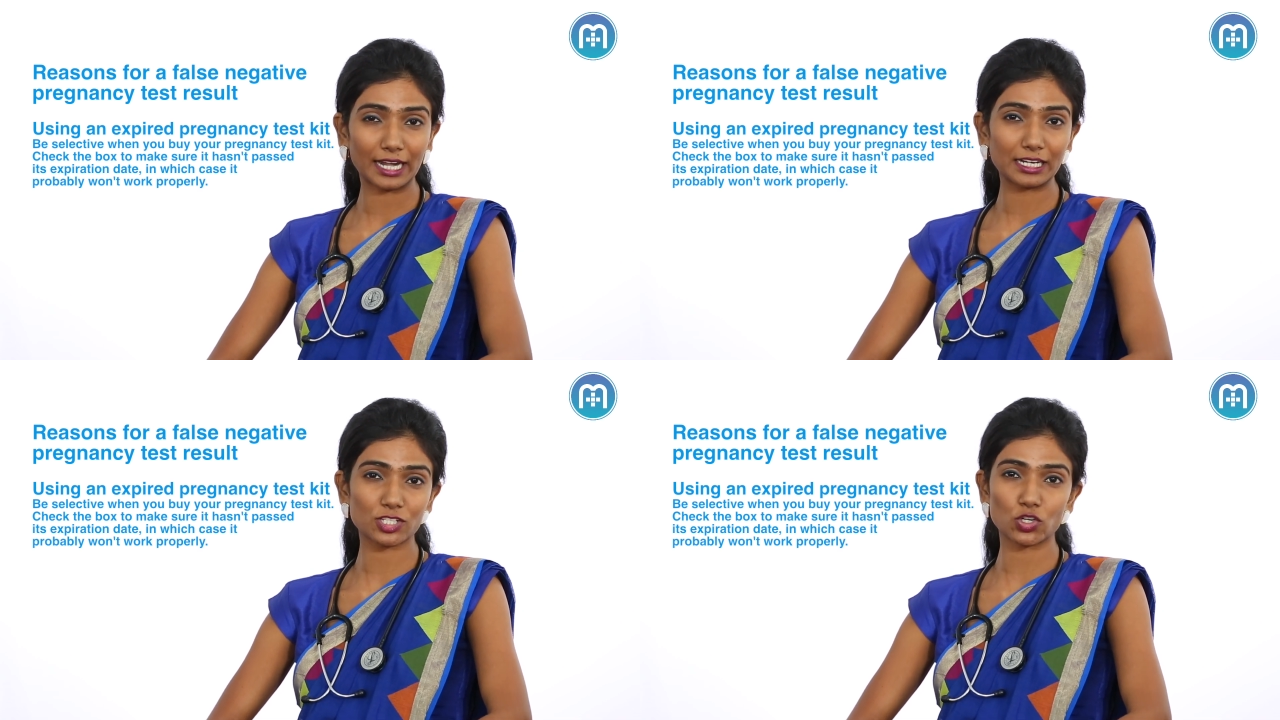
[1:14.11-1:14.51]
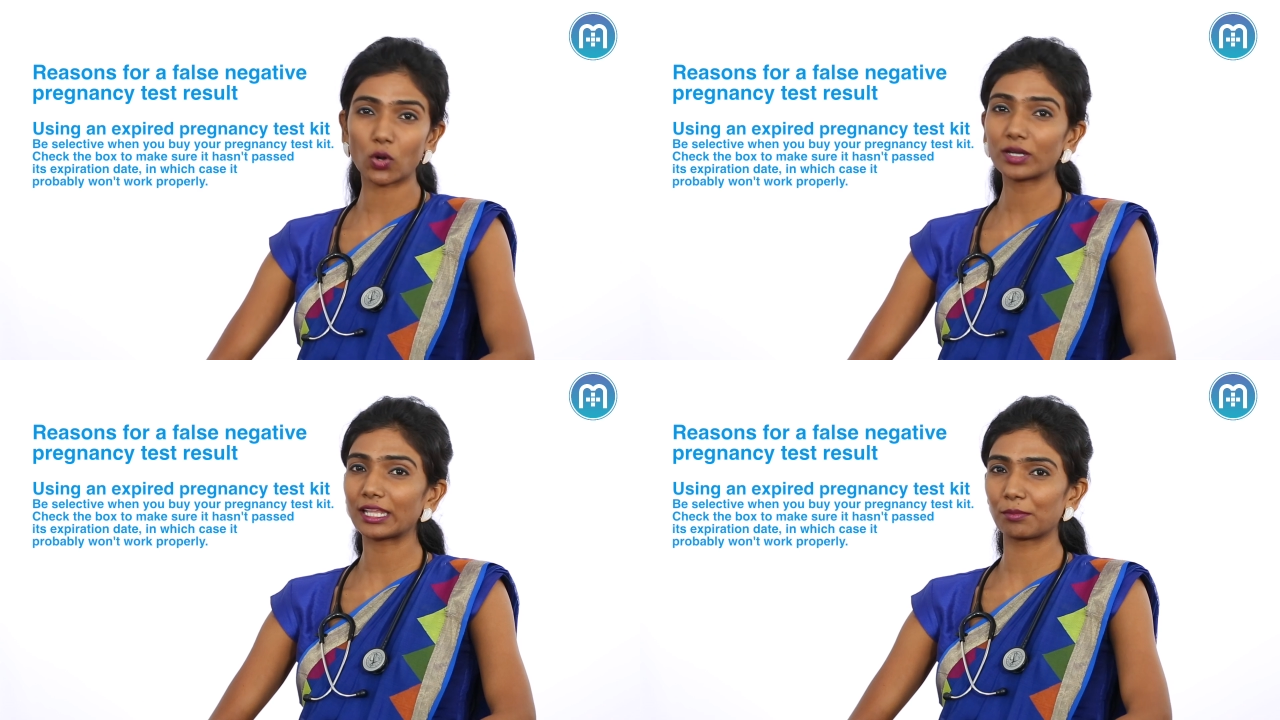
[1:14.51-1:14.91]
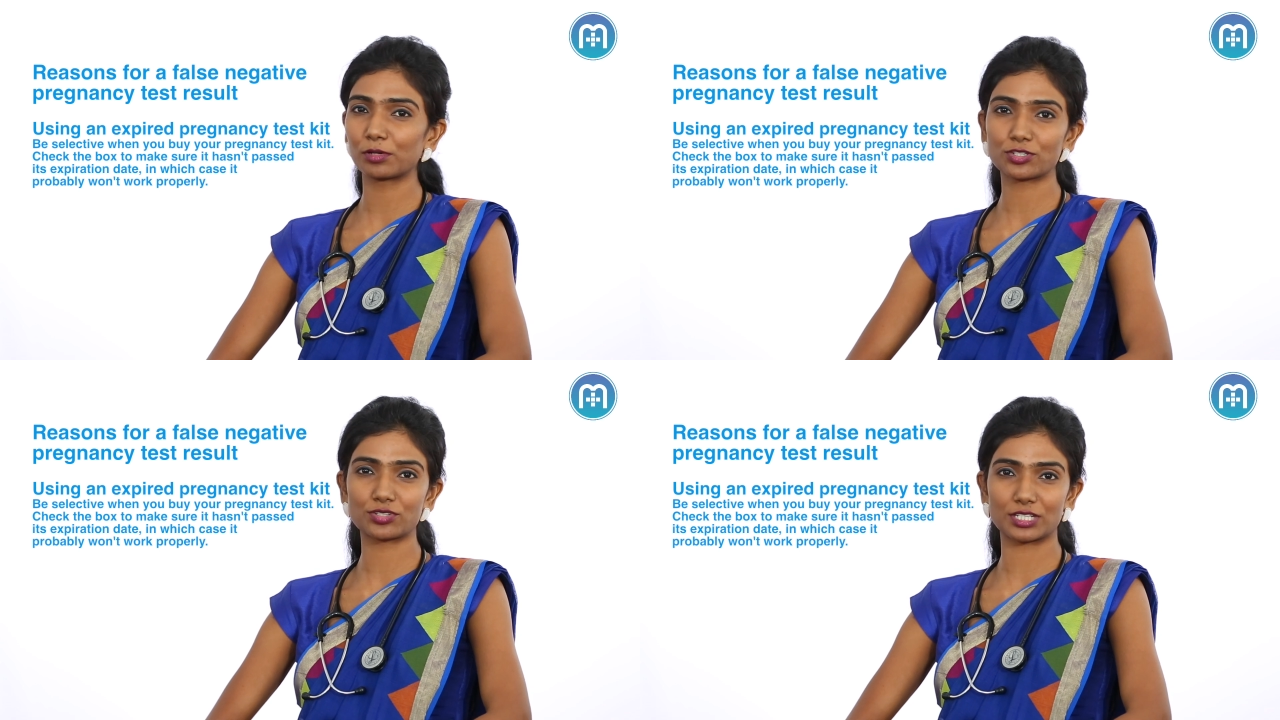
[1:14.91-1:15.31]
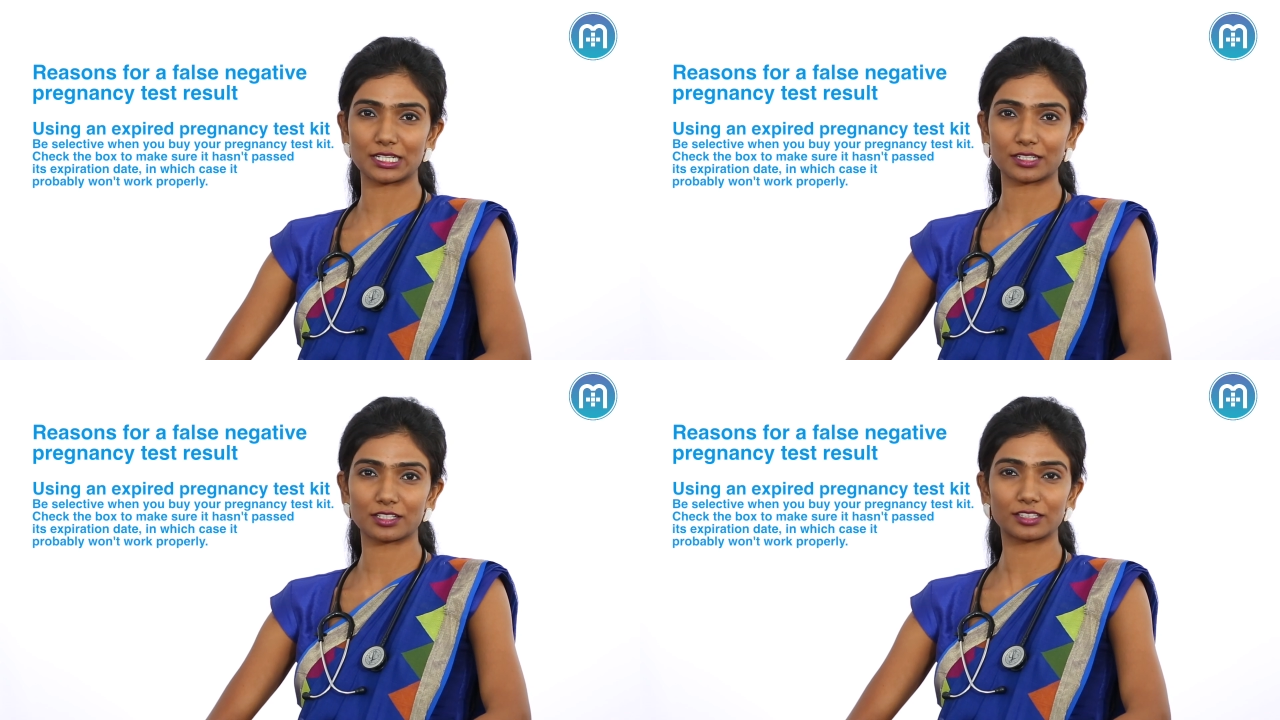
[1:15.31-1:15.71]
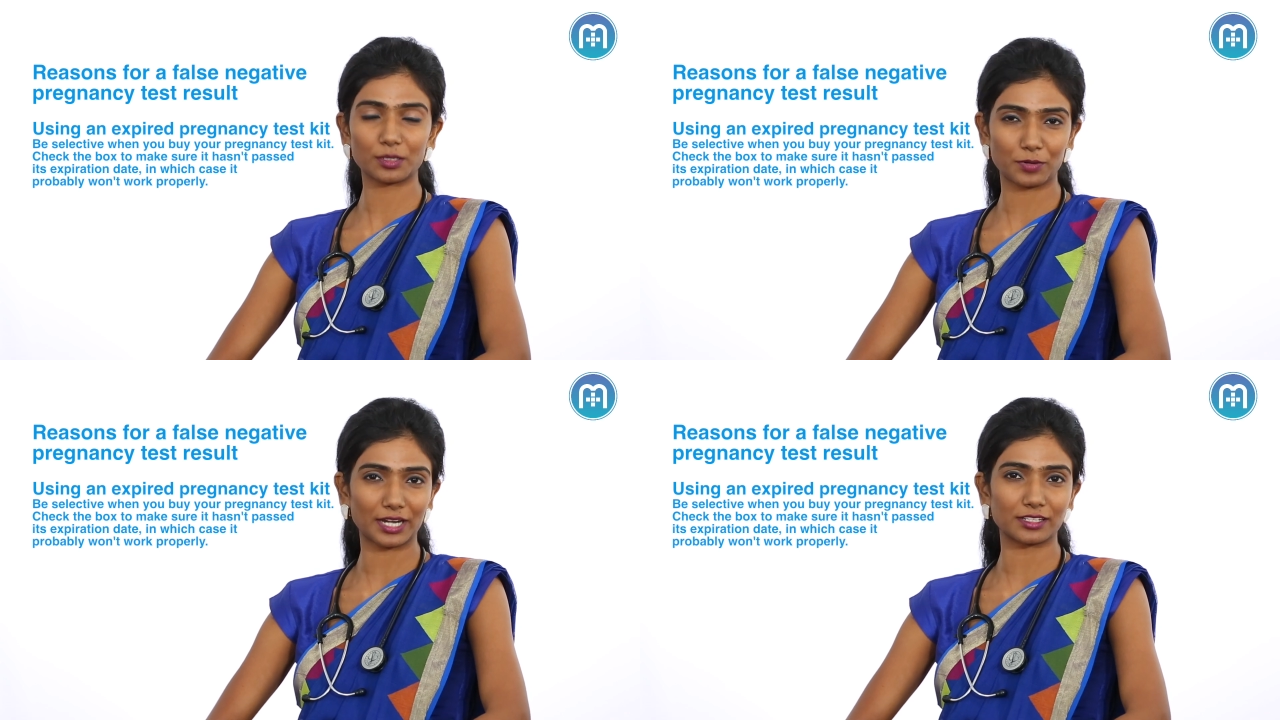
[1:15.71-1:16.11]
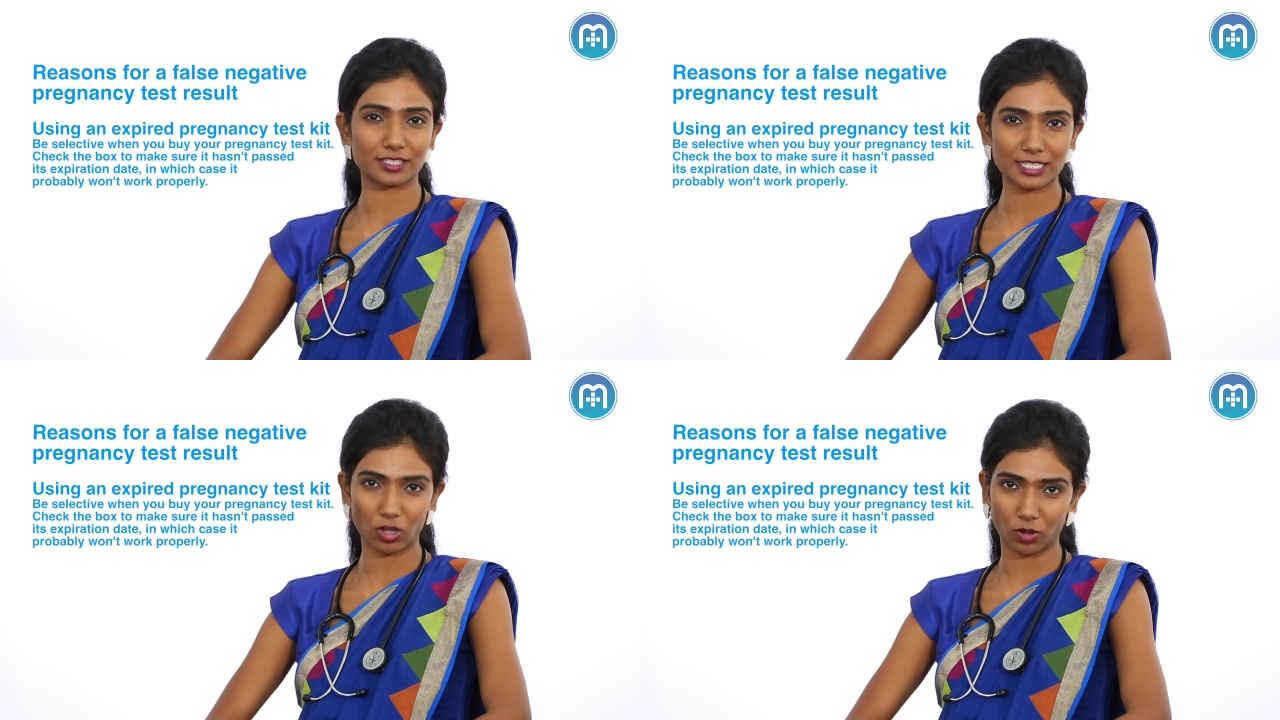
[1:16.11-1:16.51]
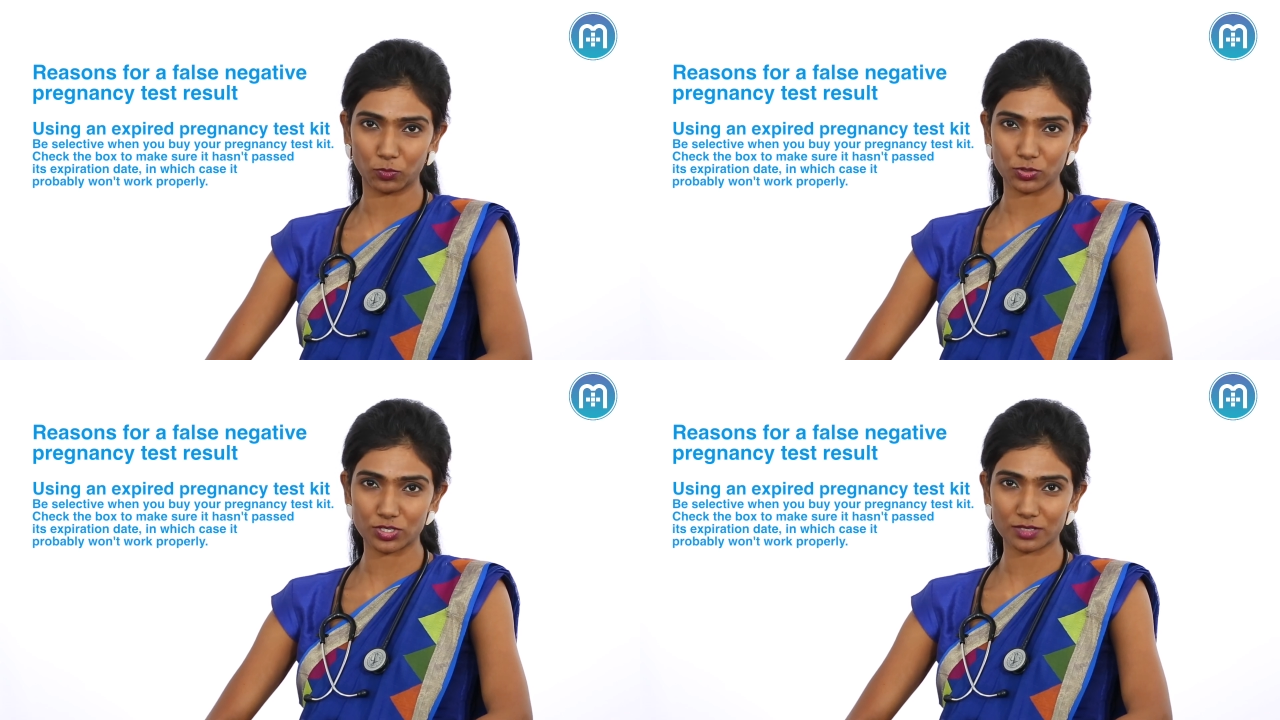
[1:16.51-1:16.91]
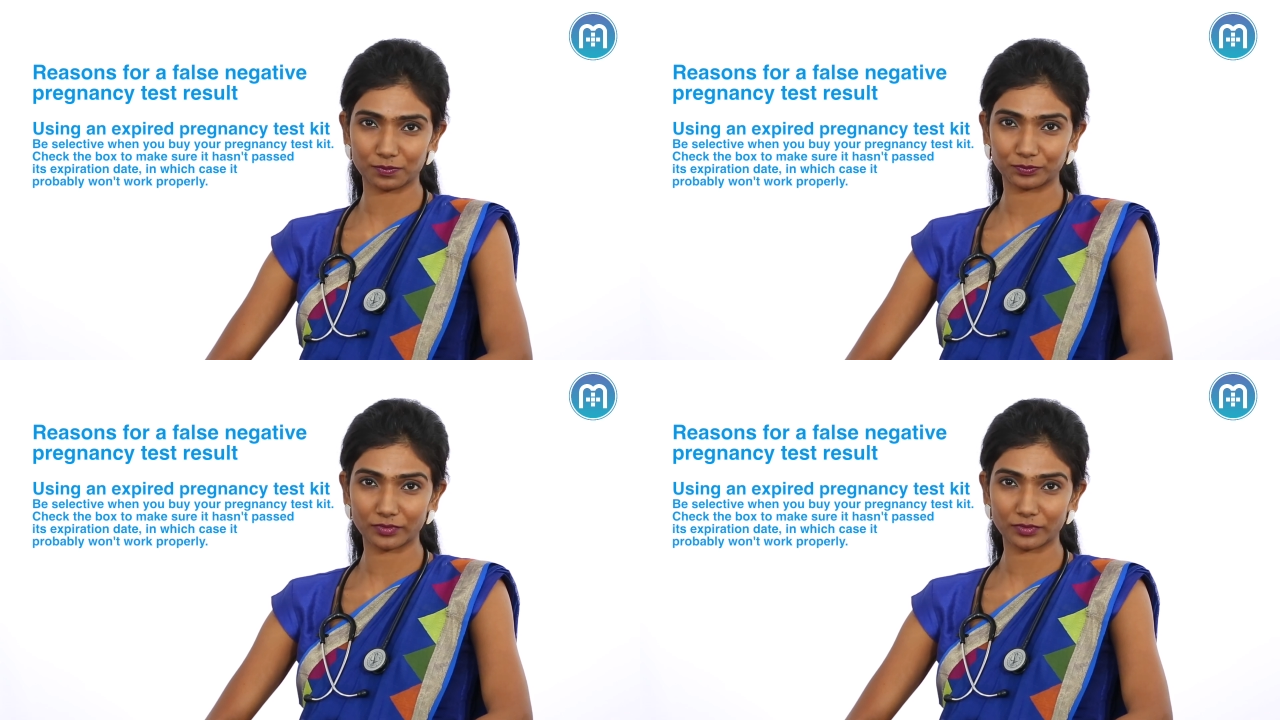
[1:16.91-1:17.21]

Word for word: and is not able to detect the pregnancy hormones.